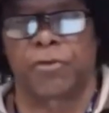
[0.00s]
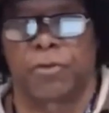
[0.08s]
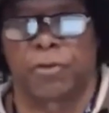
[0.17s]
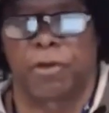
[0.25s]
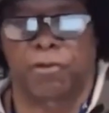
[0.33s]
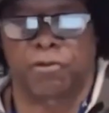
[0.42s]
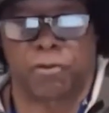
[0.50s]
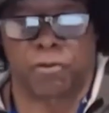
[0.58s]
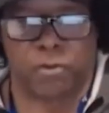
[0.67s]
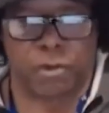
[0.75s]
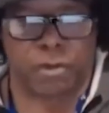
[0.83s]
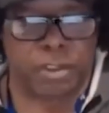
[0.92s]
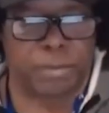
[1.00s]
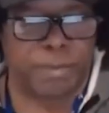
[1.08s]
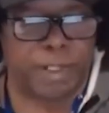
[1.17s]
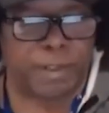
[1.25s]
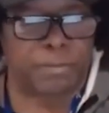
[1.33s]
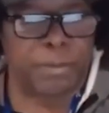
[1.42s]
So you're also talking
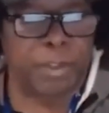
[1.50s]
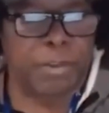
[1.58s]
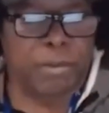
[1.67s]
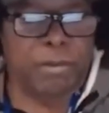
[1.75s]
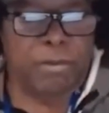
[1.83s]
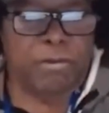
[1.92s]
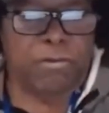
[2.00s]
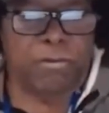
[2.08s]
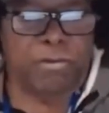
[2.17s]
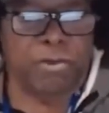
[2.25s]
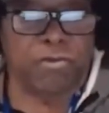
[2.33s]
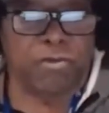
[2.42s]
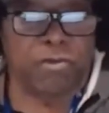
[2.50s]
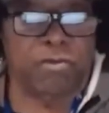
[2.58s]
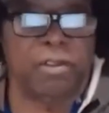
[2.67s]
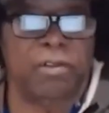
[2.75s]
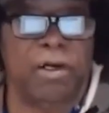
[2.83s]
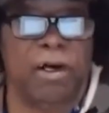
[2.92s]
about
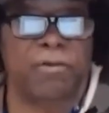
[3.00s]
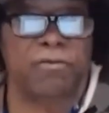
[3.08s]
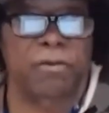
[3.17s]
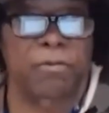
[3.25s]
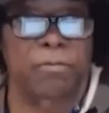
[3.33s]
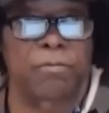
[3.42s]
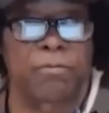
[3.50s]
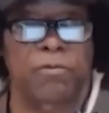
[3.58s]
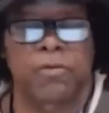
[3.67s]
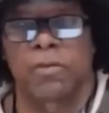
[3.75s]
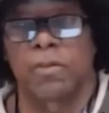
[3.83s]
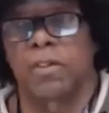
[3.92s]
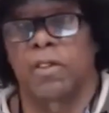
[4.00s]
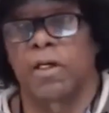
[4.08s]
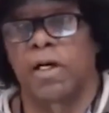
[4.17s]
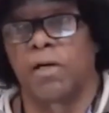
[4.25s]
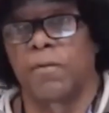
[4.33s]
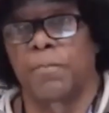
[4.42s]
traditions and customs
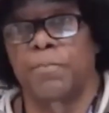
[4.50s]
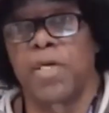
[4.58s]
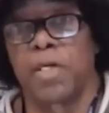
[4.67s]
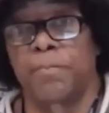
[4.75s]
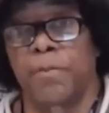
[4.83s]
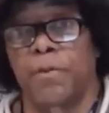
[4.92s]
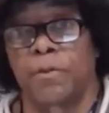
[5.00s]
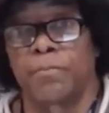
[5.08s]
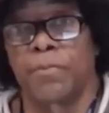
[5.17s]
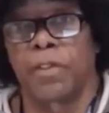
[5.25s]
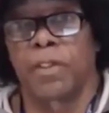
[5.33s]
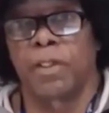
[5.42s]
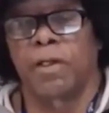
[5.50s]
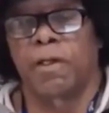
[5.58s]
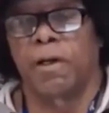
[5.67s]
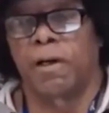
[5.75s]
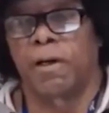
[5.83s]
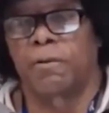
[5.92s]
of a people
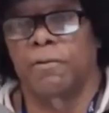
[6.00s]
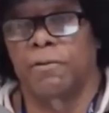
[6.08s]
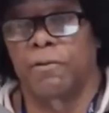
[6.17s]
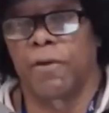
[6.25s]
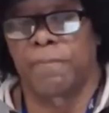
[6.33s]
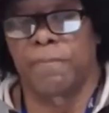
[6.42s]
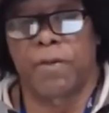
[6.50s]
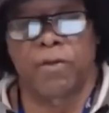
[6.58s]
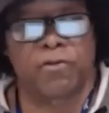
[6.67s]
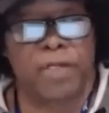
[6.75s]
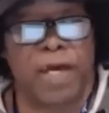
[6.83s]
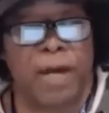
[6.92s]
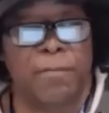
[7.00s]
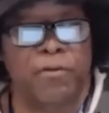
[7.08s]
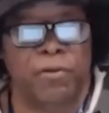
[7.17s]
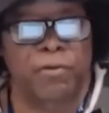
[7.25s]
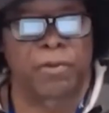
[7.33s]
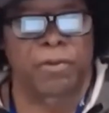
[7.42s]
who have been
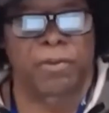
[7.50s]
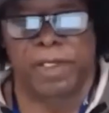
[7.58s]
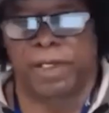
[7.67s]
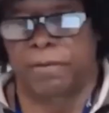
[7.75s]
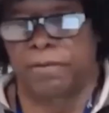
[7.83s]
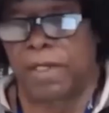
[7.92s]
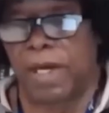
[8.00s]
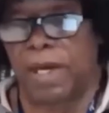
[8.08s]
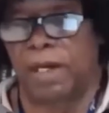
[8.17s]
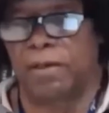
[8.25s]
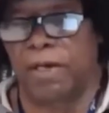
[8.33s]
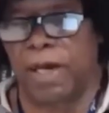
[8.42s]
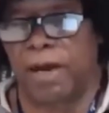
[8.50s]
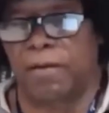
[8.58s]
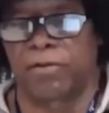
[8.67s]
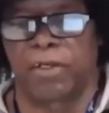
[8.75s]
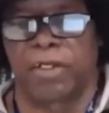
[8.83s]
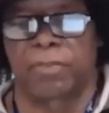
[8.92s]
established on land, and
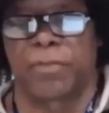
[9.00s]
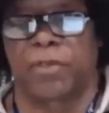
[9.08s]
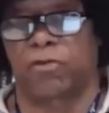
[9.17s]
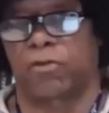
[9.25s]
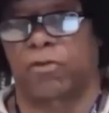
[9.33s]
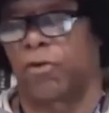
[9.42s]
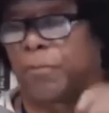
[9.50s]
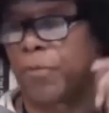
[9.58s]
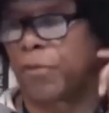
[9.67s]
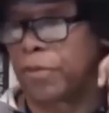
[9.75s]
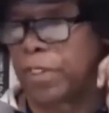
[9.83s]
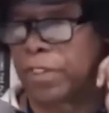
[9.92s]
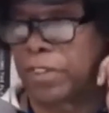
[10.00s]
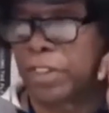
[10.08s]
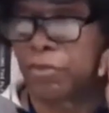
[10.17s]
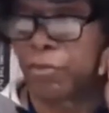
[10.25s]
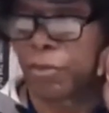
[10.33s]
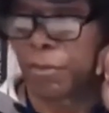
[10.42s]
hereditaments, corporal and
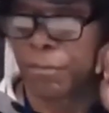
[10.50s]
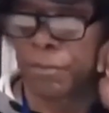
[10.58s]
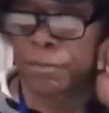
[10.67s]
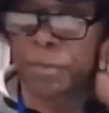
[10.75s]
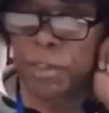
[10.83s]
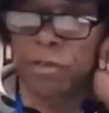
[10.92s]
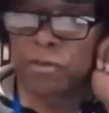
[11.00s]
incorporeal.